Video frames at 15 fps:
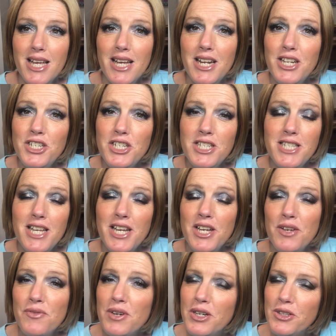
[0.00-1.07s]
And I should say,
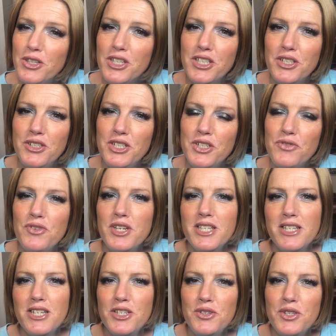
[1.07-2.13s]
if I look a little different
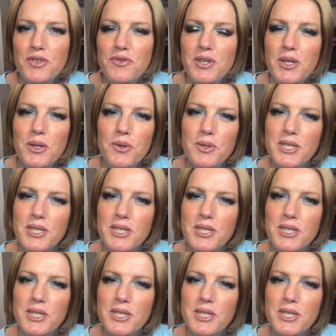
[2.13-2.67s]
than I do in the video,